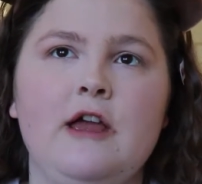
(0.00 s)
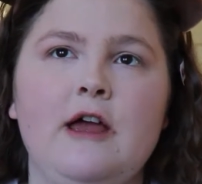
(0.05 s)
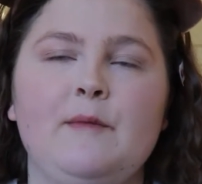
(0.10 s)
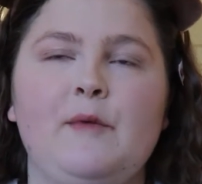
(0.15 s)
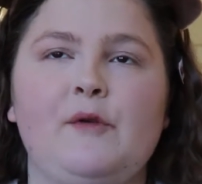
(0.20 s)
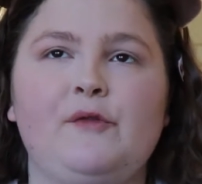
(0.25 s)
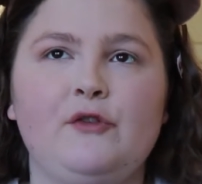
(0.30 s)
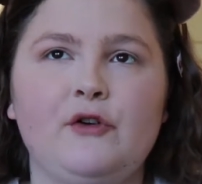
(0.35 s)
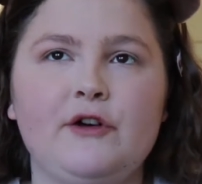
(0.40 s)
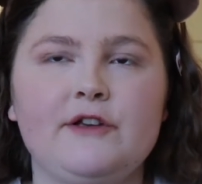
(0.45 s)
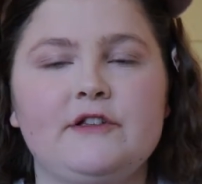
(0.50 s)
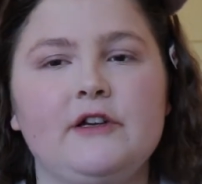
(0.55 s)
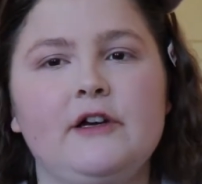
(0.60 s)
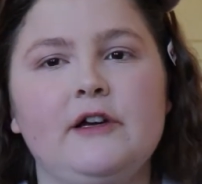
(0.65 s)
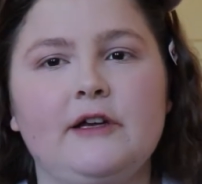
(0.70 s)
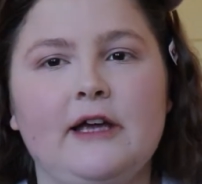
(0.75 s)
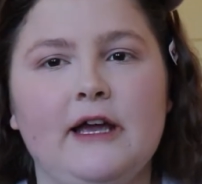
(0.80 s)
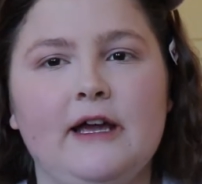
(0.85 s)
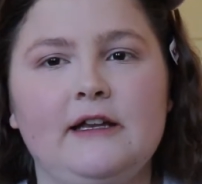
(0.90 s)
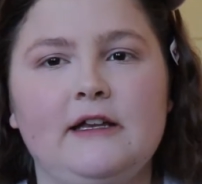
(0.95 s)
before I
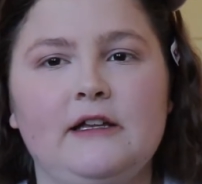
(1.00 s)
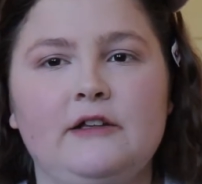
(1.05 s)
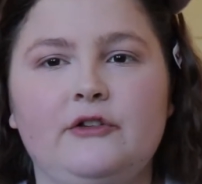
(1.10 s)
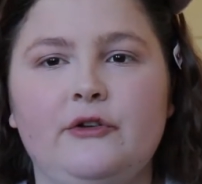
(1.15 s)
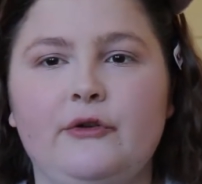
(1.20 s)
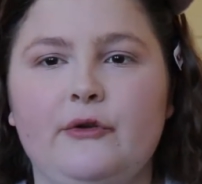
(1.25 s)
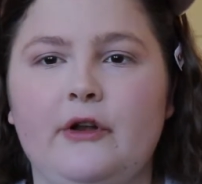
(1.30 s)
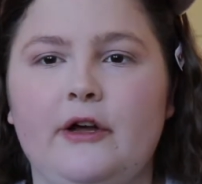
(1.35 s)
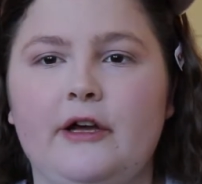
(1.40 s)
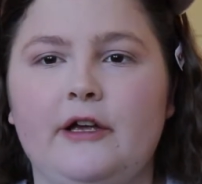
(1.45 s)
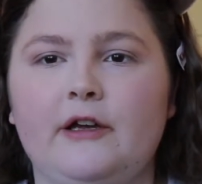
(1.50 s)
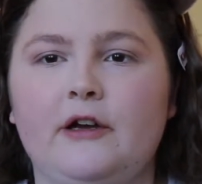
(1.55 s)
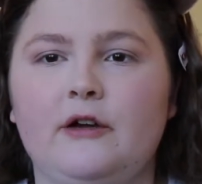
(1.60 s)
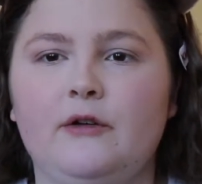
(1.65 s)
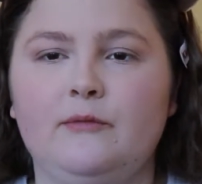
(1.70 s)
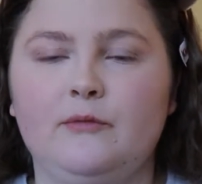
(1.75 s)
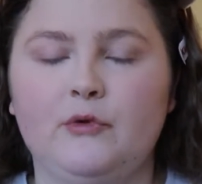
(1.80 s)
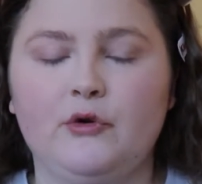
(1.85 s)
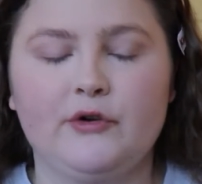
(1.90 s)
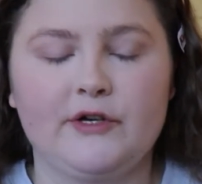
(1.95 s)
started getting into like
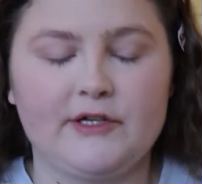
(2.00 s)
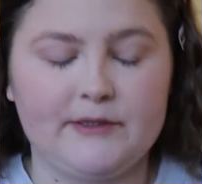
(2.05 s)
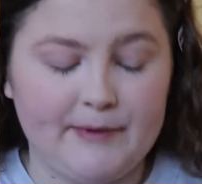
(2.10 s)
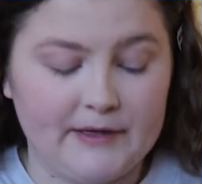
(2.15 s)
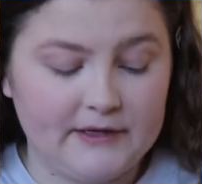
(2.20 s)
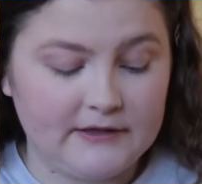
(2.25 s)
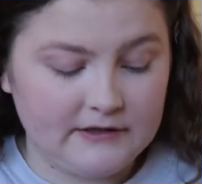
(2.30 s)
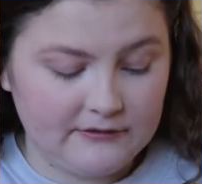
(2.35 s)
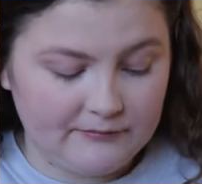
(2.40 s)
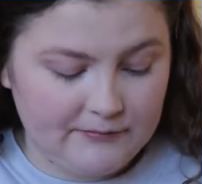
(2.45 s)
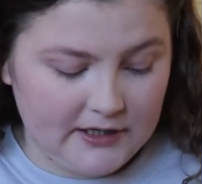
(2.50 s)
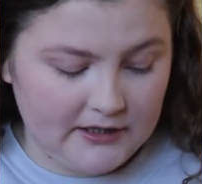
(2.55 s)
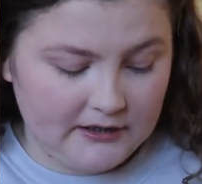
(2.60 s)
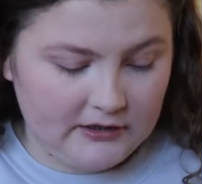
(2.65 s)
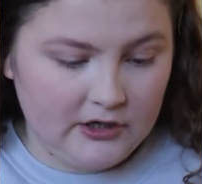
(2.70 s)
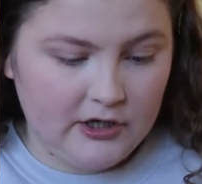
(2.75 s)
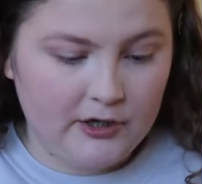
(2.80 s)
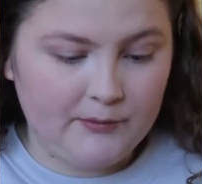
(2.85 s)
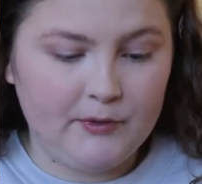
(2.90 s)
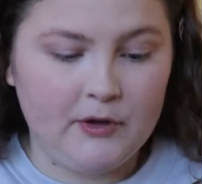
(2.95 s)
more expensive
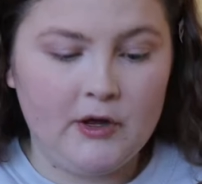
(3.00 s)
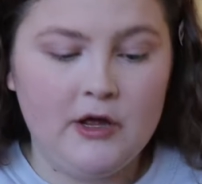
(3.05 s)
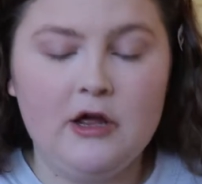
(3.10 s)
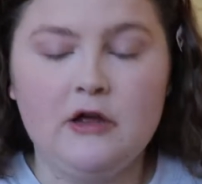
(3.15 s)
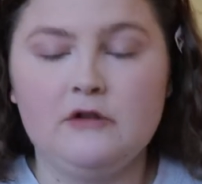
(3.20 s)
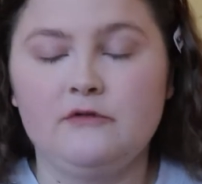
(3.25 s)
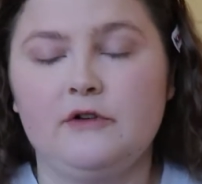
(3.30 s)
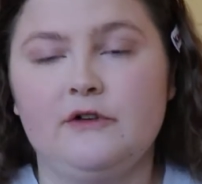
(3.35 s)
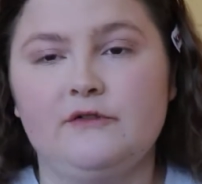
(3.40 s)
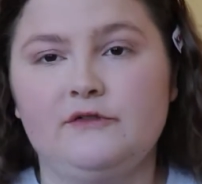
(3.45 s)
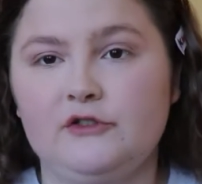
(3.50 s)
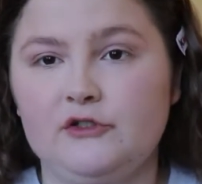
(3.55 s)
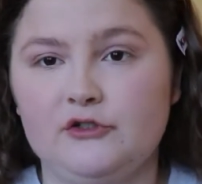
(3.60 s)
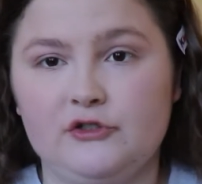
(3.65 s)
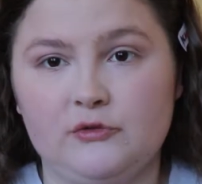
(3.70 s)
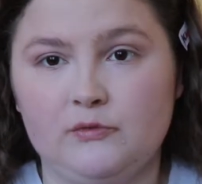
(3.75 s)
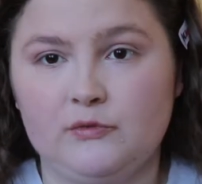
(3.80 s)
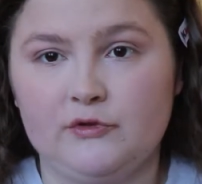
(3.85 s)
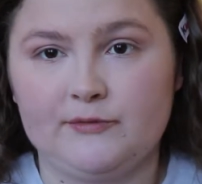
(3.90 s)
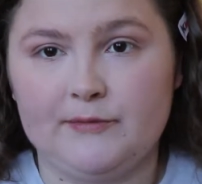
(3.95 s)
makeup,
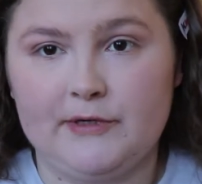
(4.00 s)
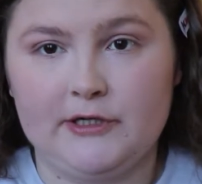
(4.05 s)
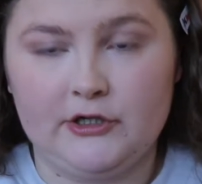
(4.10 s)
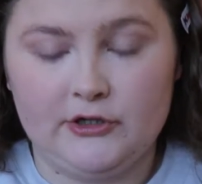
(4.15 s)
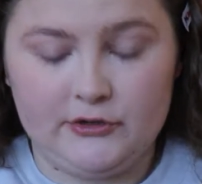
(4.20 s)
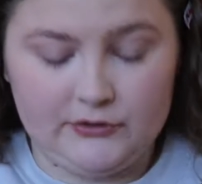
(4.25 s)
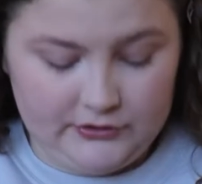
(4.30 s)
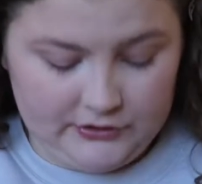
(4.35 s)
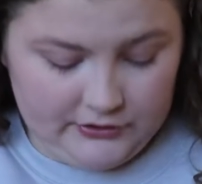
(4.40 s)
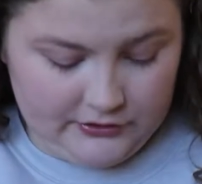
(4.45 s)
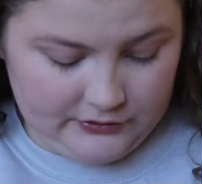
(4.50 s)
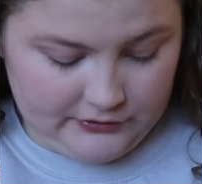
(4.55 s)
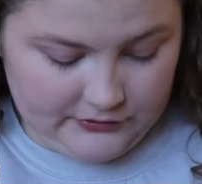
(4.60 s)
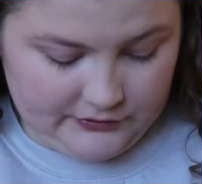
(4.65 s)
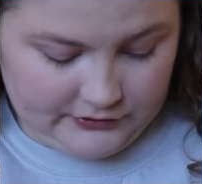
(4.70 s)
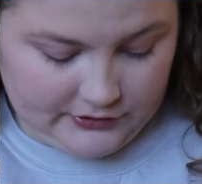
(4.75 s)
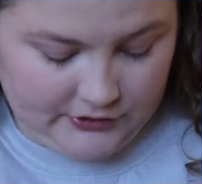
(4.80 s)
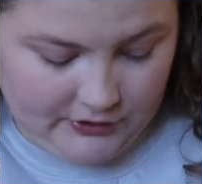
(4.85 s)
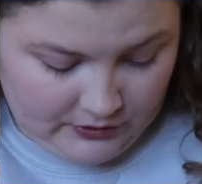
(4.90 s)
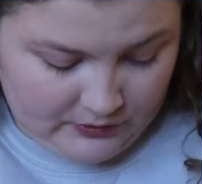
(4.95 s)
Revolution was my go-to,
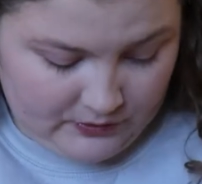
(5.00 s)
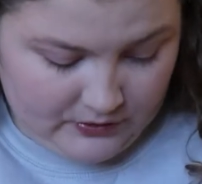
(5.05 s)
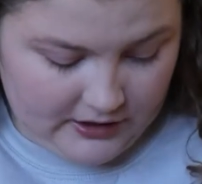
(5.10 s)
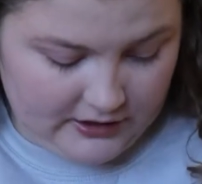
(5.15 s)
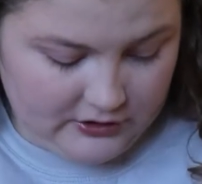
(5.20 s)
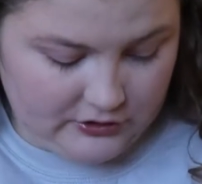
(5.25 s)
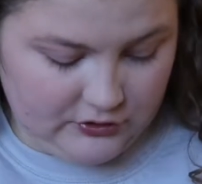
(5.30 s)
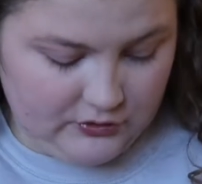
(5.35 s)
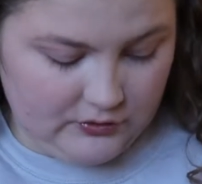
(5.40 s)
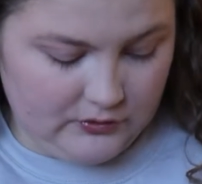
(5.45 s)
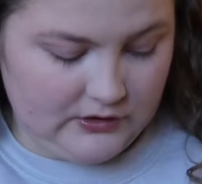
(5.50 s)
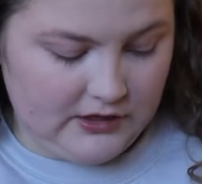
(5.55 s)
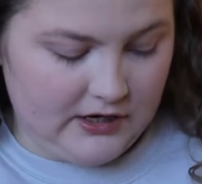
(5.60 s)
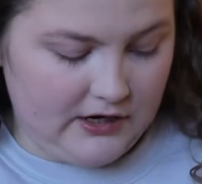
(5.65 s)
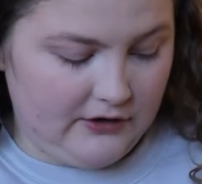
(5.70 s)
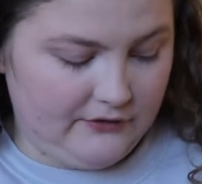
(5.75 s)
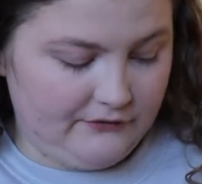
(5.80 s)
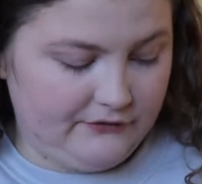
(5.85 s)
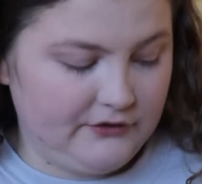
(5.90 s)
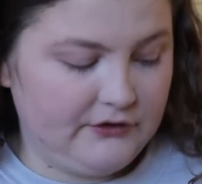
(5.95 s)
so I do
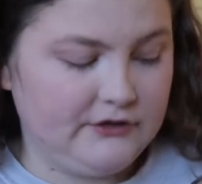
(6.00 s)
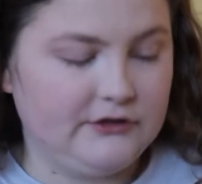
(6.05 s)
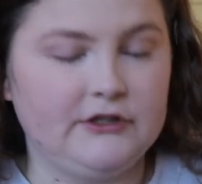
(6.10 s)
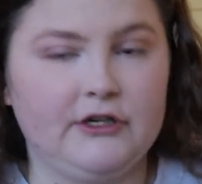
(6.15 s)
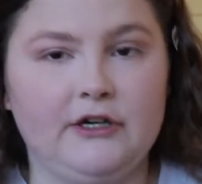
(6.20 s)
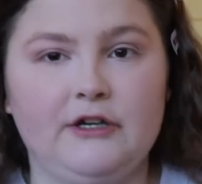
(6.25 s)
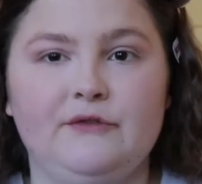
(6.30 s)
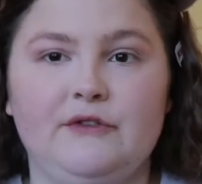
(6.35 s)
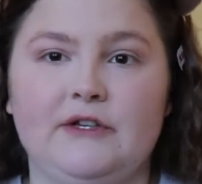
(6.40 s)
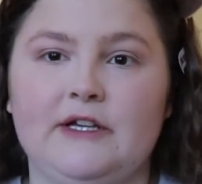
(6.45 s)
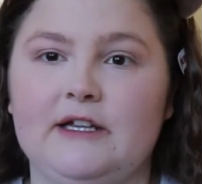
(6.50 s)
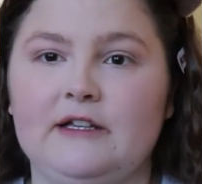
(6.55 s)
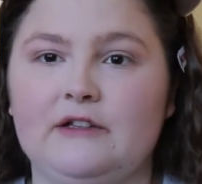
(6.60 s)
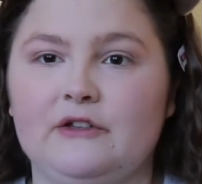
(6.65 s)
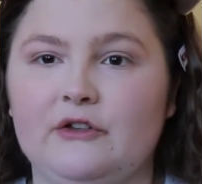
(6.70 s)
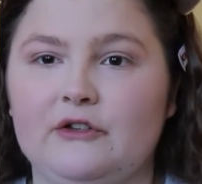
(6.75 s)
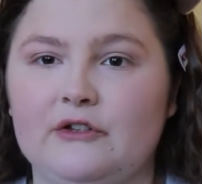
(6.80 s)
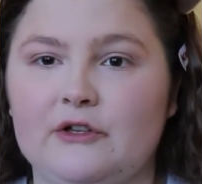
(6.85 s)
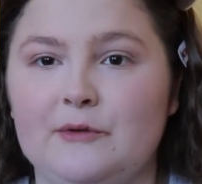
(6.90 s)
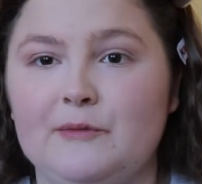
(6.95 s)
love diving
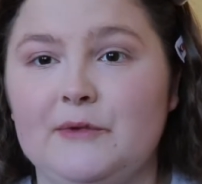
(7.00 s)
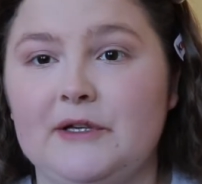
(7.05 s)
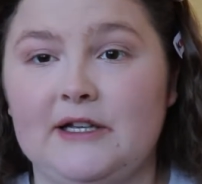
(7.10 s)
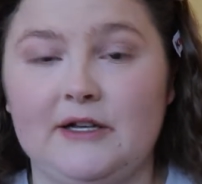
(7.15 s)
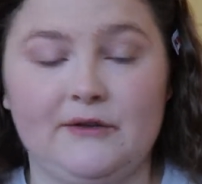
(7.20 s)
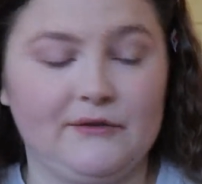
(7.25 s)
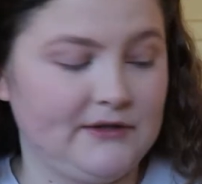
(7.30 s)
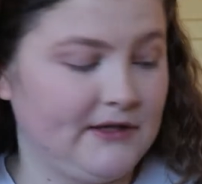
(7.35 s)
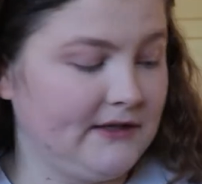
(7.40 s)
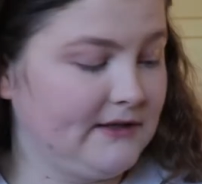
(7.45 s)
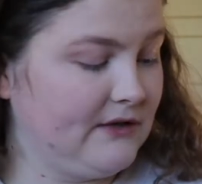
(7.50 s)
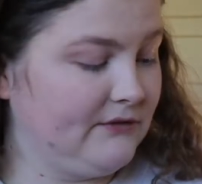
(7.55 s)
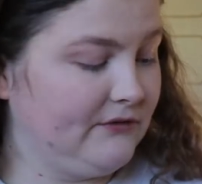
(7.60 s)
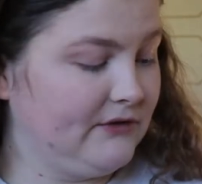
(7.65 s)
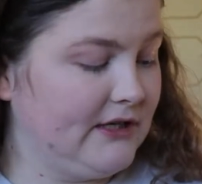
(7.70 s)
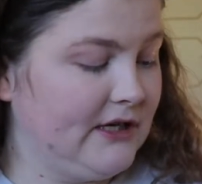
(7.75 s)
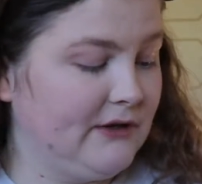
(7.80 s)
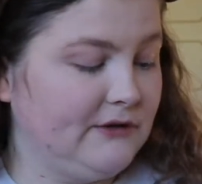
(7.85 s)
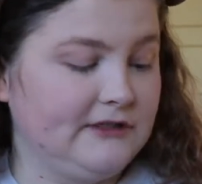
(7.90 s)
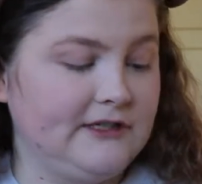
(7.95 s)
into some gift sets every
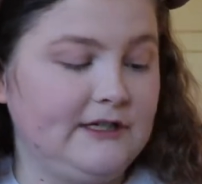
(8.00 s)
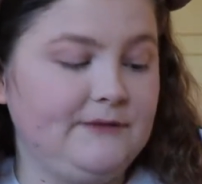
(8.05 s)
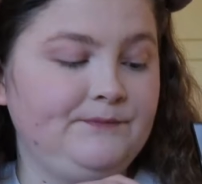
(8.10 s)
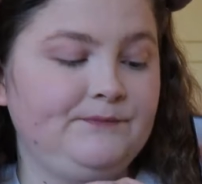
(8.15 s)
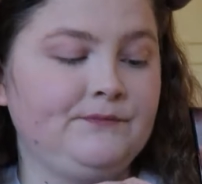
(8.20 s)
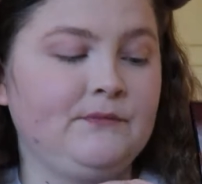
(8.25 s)
now and then.